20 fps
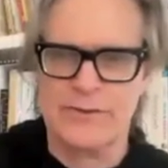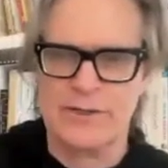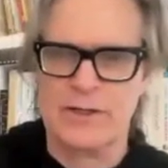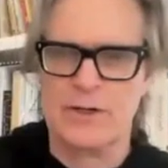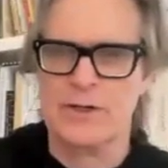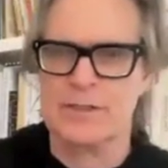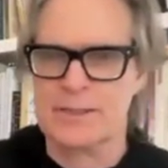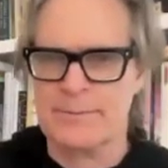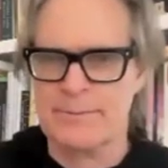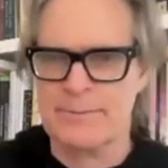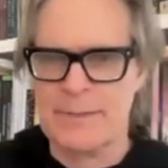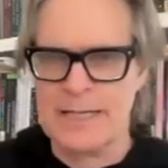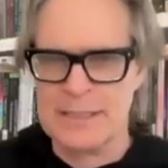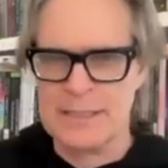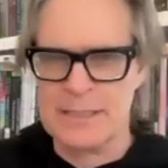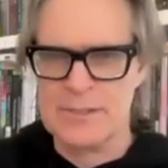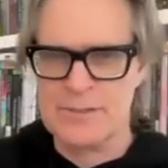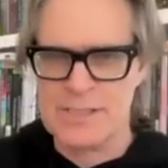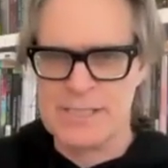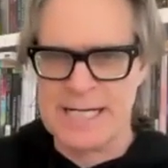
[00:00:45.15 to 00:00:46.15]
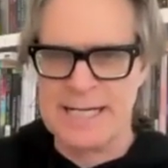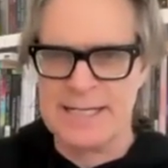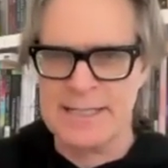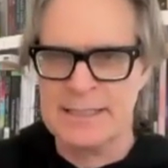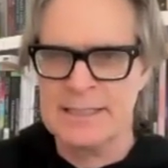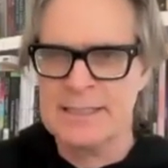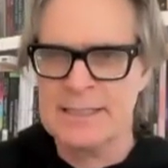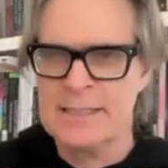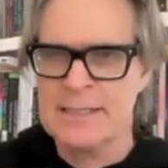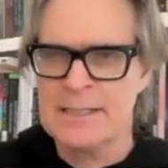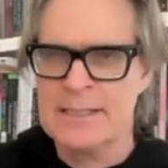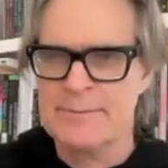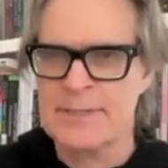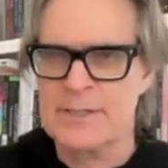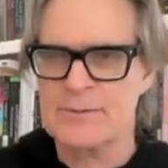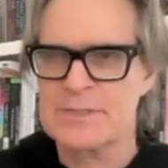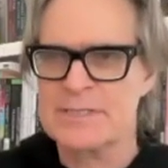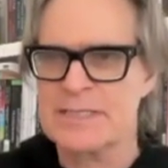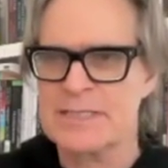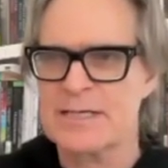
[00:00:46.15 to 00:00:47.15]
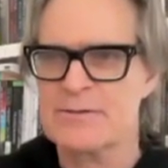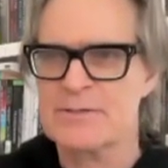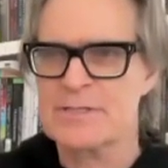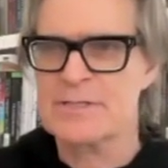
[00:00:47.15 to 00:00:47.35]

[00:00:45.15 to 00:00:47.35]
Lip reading: He called it Mondo Zen, but it was,